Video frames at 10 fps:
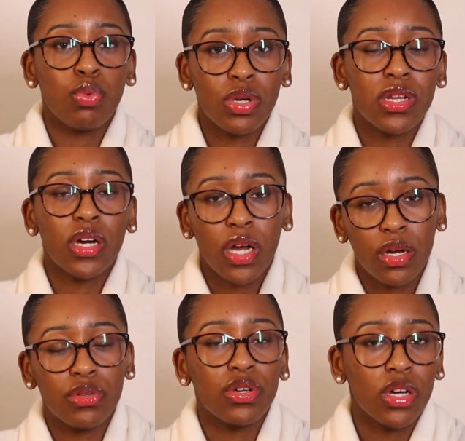want a coat,
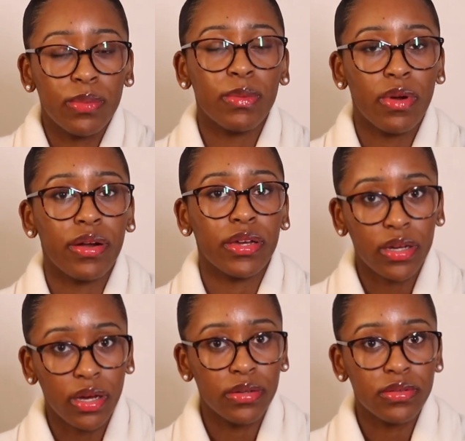you're going to be wearing a
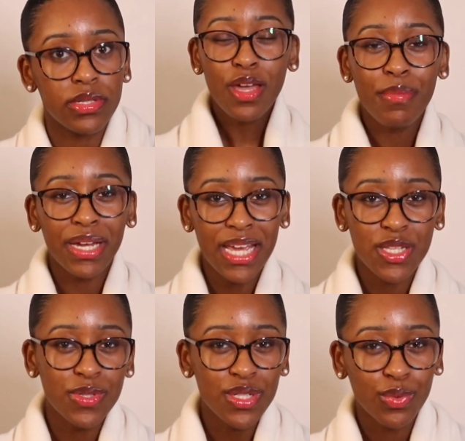coat. My next
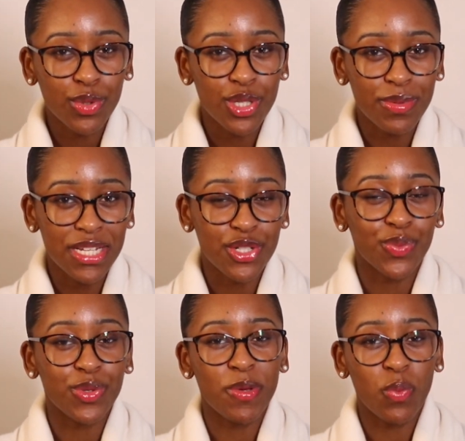winter wardrobe essential
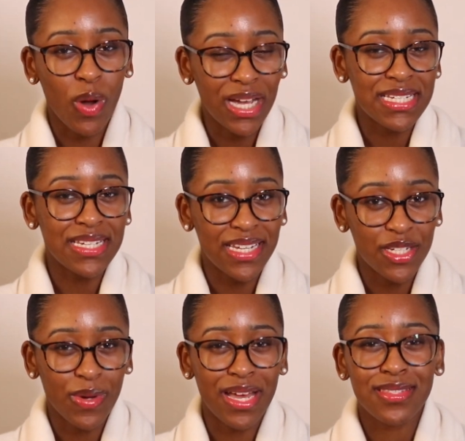would be white
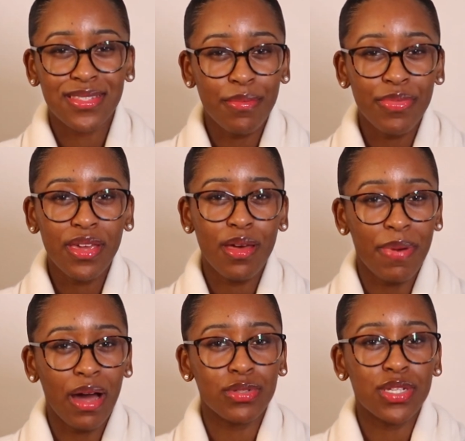knitwear. Something
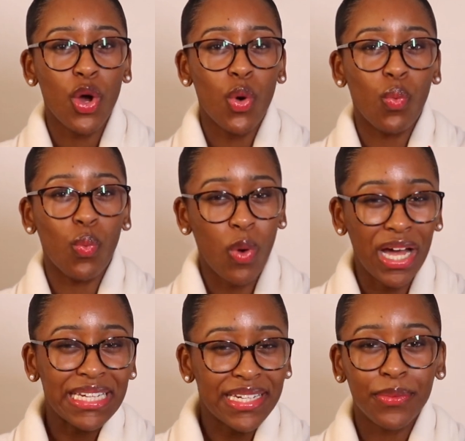about
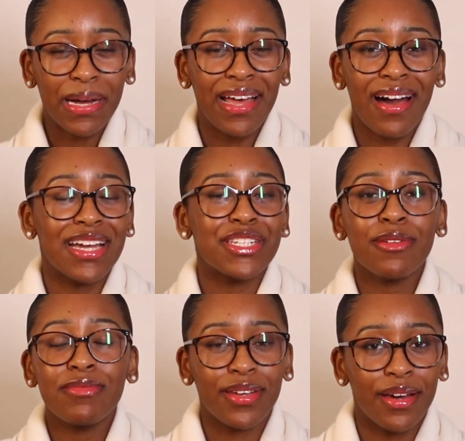white knitwear, I
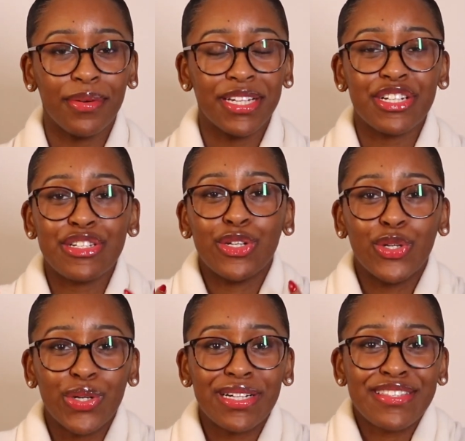don't know, it just
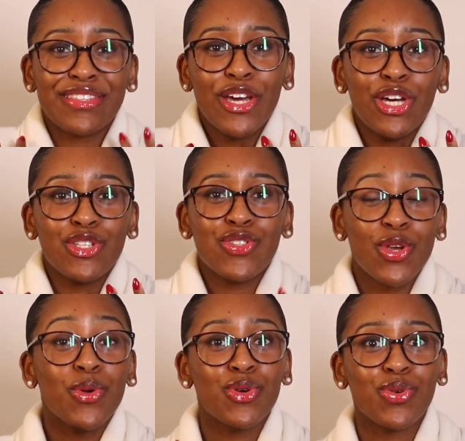looks so
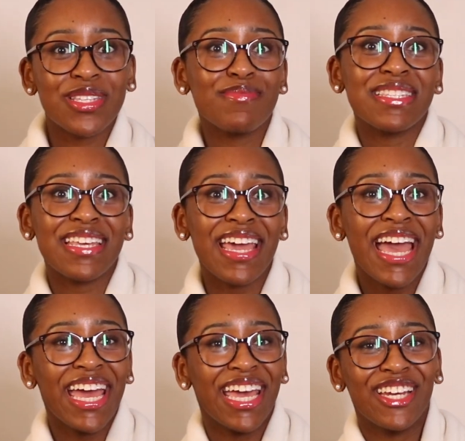Christmassy,
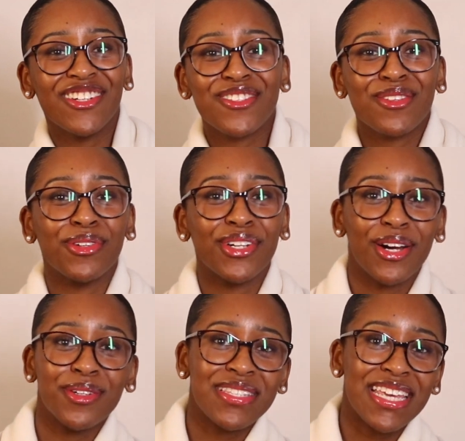it looks so
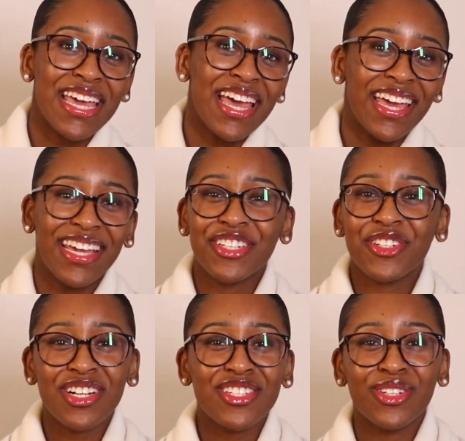cozy, it
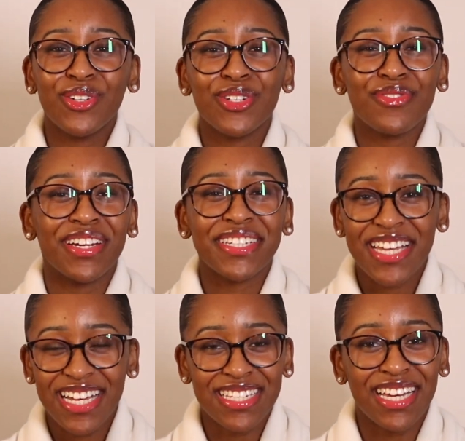just looks
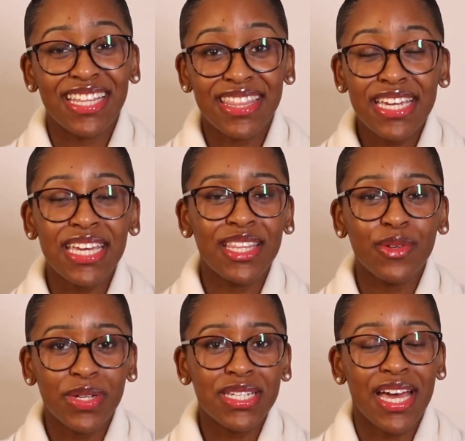fantastic. I think in the
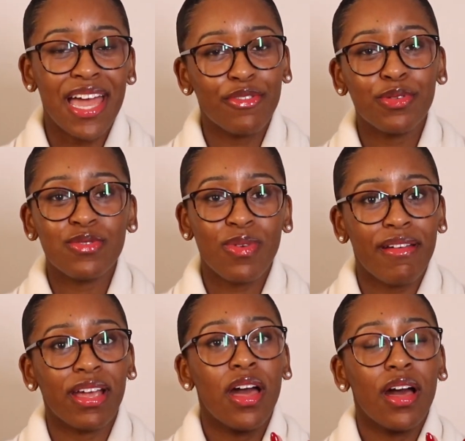winter everybody's
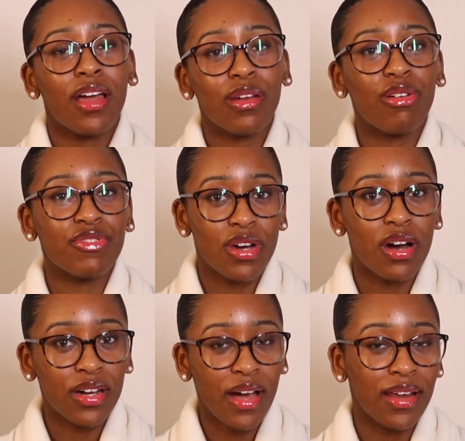wearing a lot of
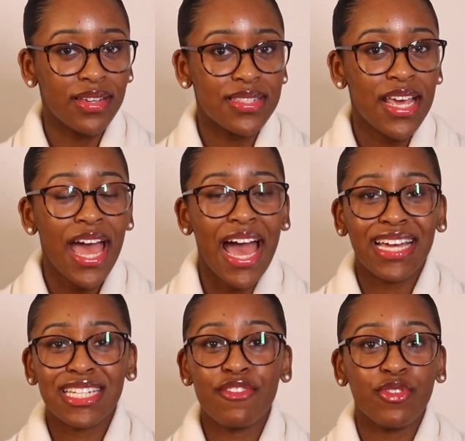dark colours,
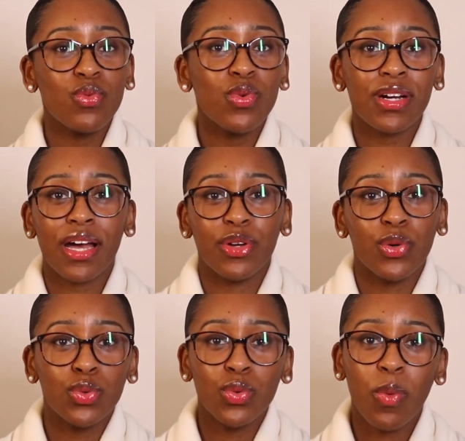and if you walk out in
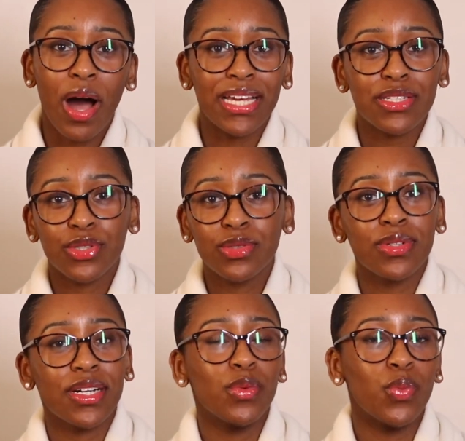all white or you walk
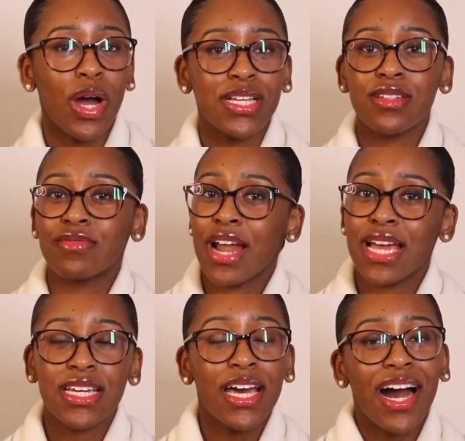out in white and red,
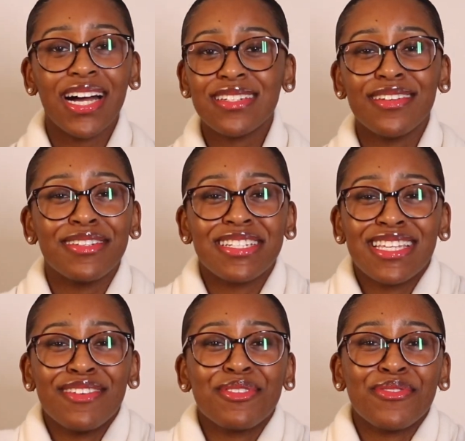I don't know, it just
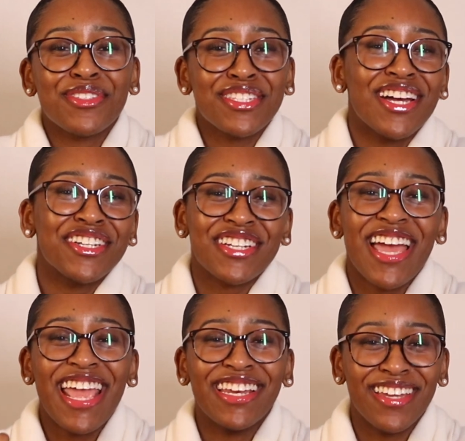gives off such
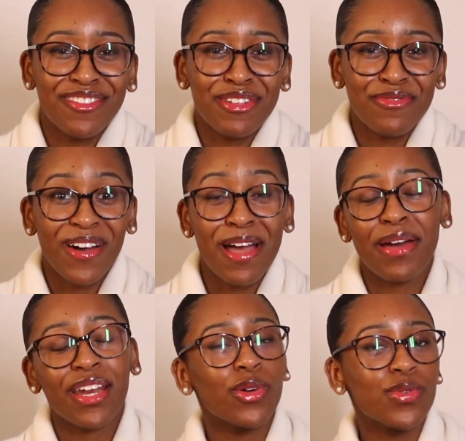a lovely vibe. And
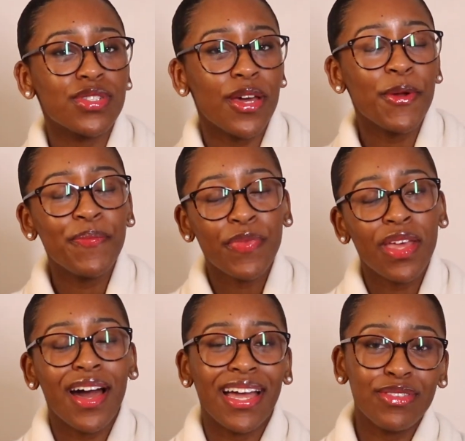I
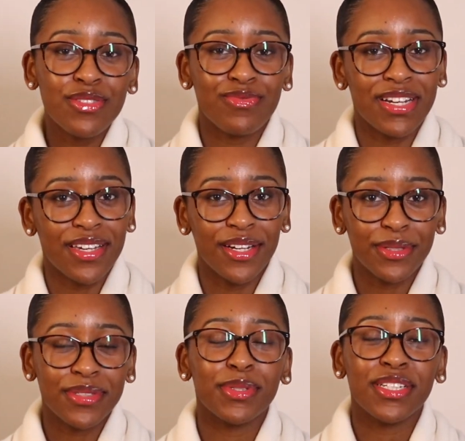have this red
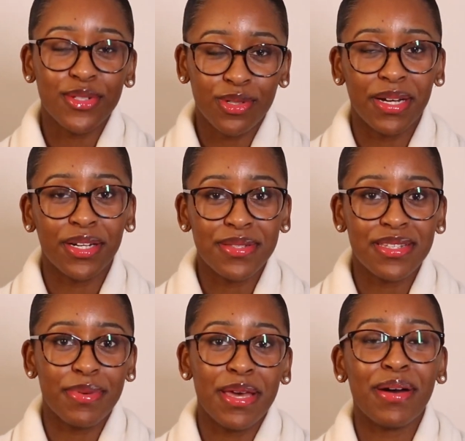coat, we're going to talk about coats in a
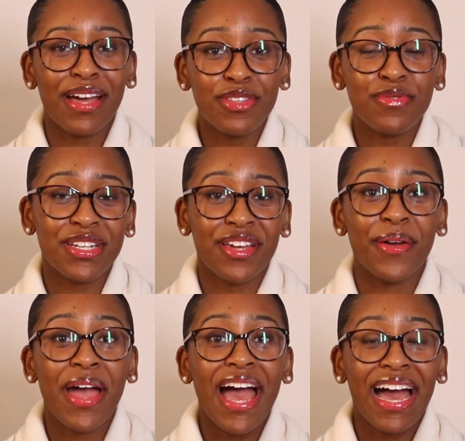bit, but I have this red coat
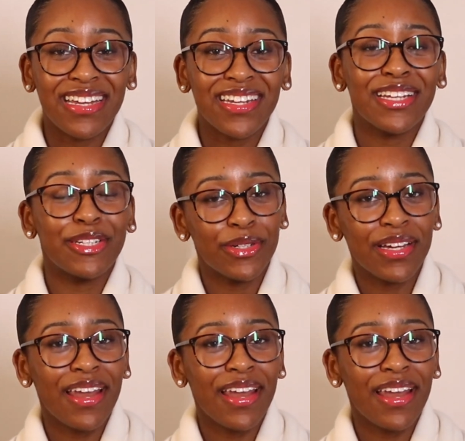and I look